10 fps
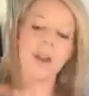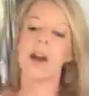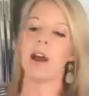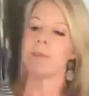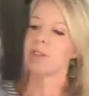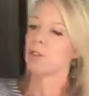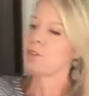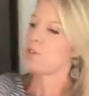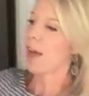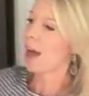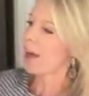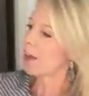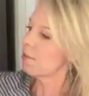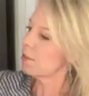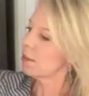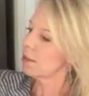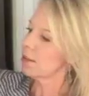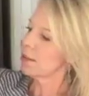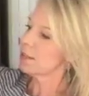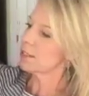we are up to 5,
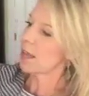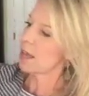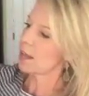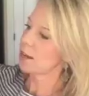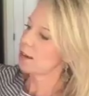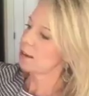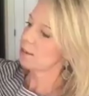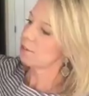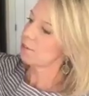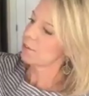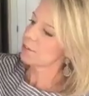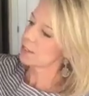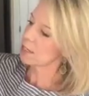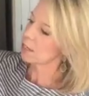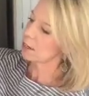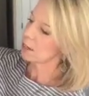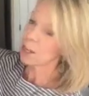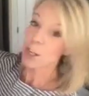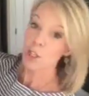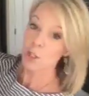10, 15,
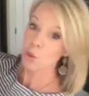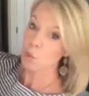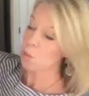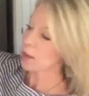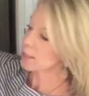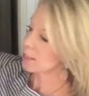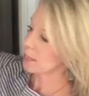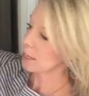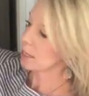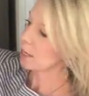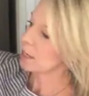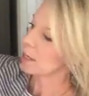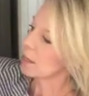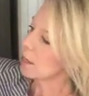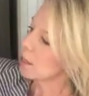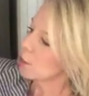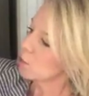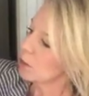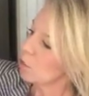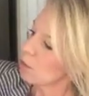20,
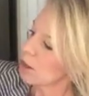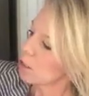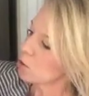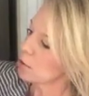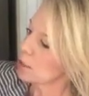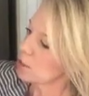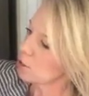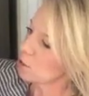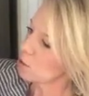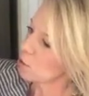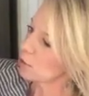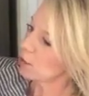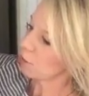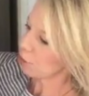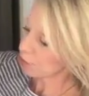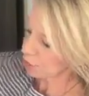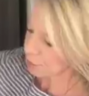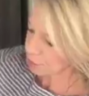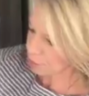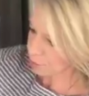21, 22,
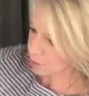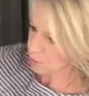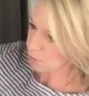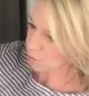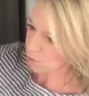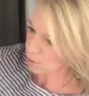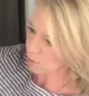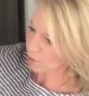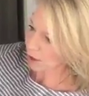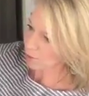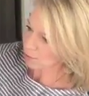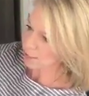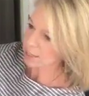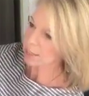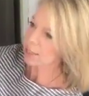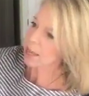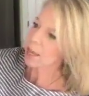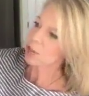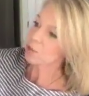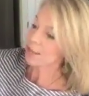23, 24, 25, 26,
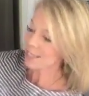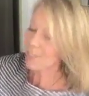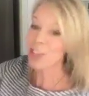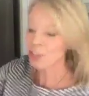27,